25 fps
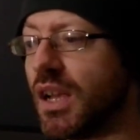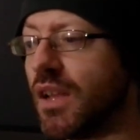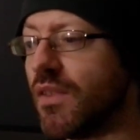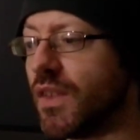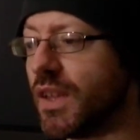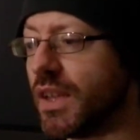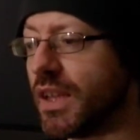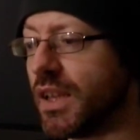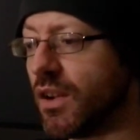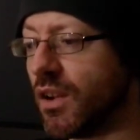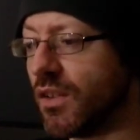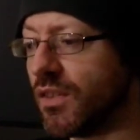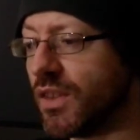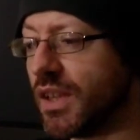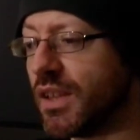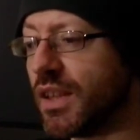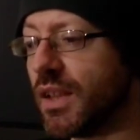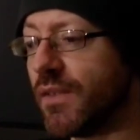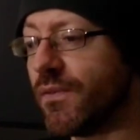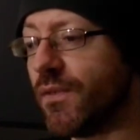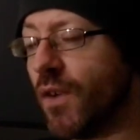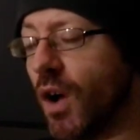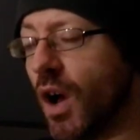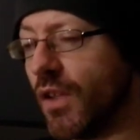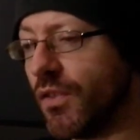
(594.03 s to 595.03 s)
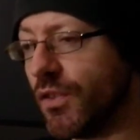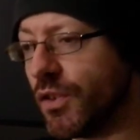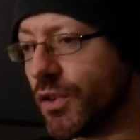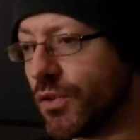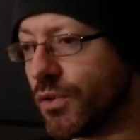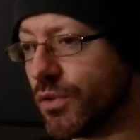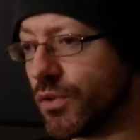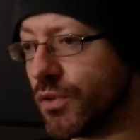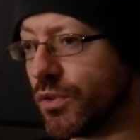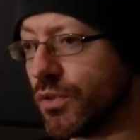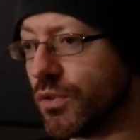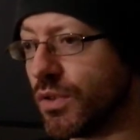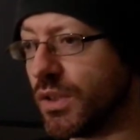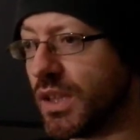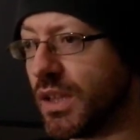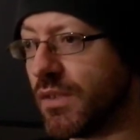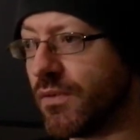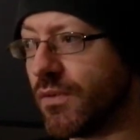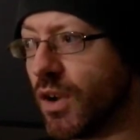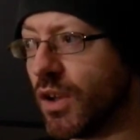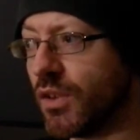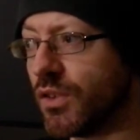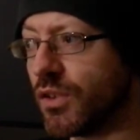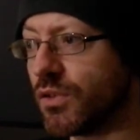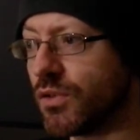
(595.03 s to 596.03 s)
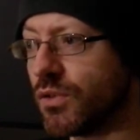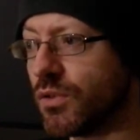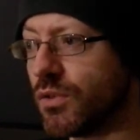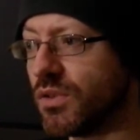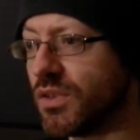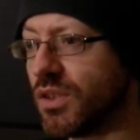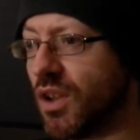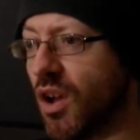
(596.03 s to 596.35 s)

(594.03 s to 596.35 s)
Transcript: They get on there, they find the crew, and they find the crew's